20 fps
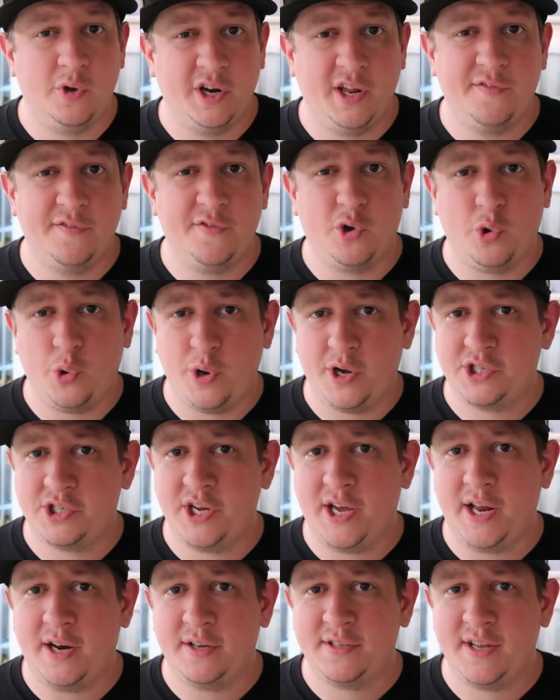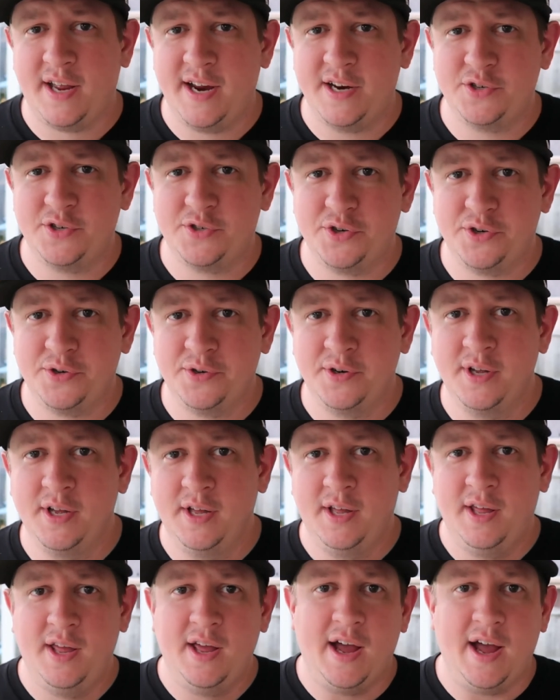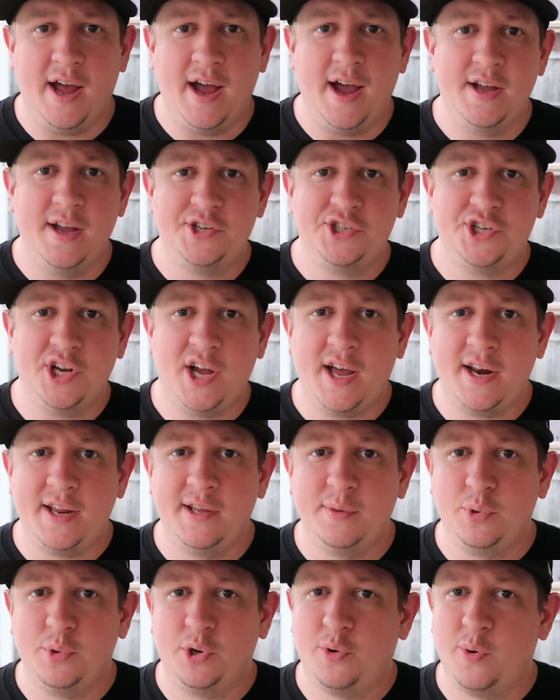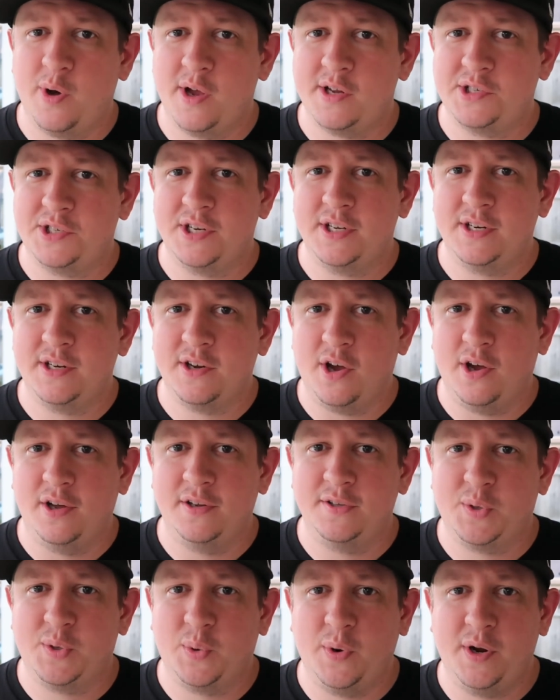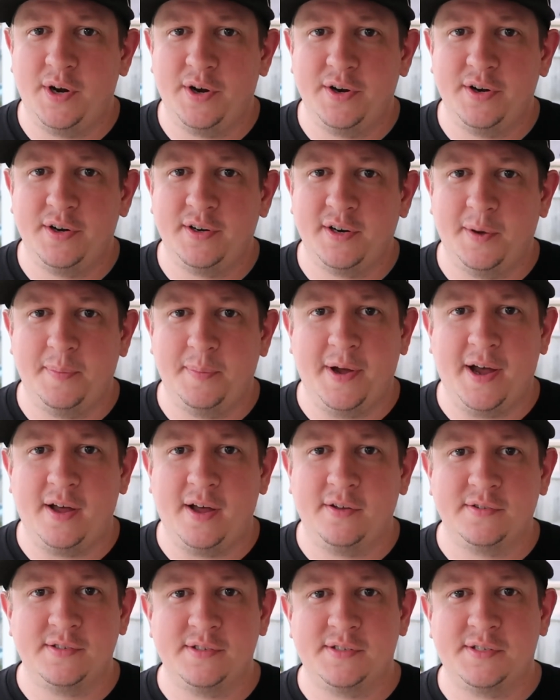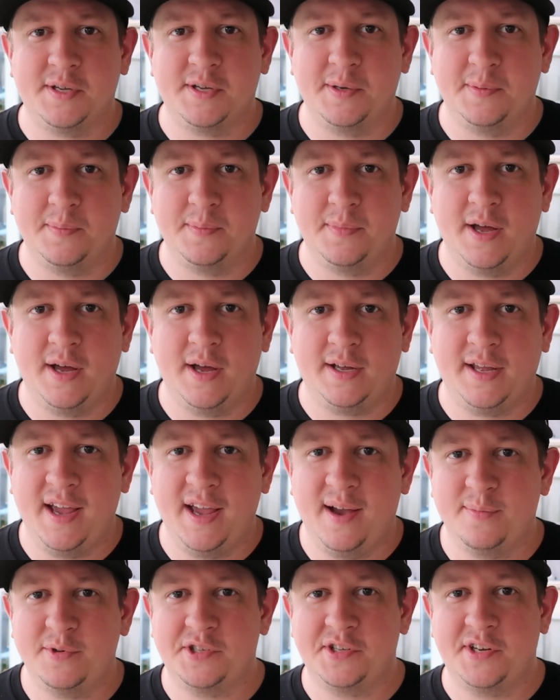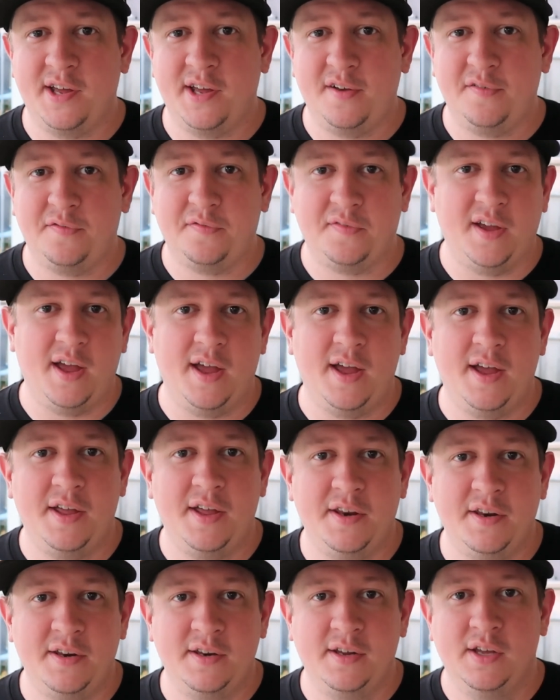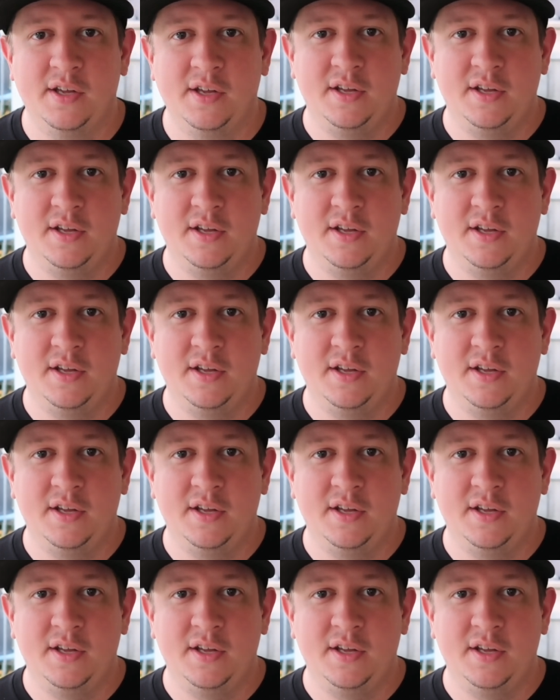want to give a quick shout out to Andrew. I shot him a question on Twitter about some camera stuff, and